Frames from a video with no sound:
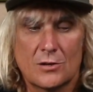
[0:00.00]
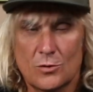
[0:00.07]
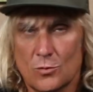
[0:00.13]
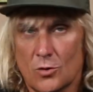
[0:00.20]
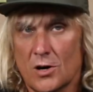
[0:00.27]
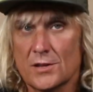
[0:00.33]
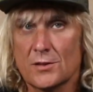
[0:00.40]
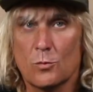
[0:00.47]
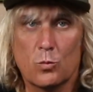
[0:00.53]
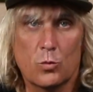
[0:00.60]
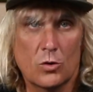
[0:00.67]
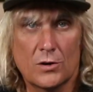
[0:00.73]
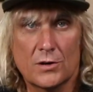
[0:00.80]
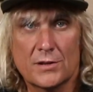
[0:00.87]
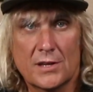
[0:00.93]
who either
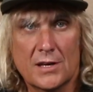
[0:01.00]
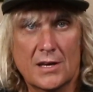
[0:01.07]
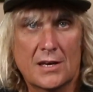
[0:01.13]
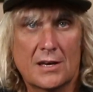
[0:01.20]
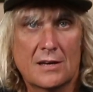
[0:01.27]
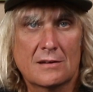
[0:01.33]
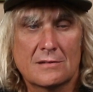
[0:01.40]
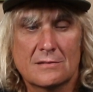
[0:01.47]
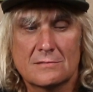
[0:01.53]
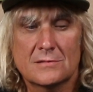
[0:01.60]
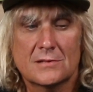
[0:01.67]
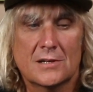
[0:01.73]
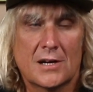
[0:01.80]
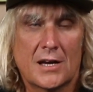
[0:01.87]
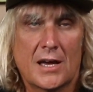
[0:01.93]
were there
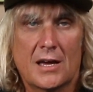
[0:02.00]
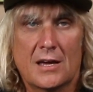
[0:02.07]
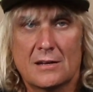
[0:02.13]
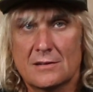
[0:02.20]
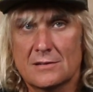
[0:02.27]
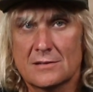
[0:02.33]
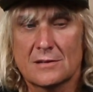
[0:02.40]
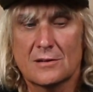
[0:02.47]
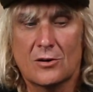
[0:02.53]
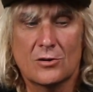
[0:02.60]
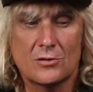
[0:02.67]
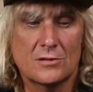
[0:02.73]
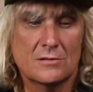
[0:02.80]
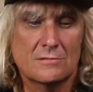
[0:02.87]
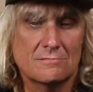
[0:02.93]
and
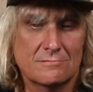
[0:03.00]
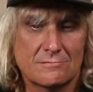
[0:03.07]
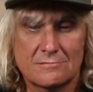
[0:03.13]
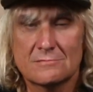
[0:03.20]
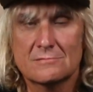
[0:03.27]
on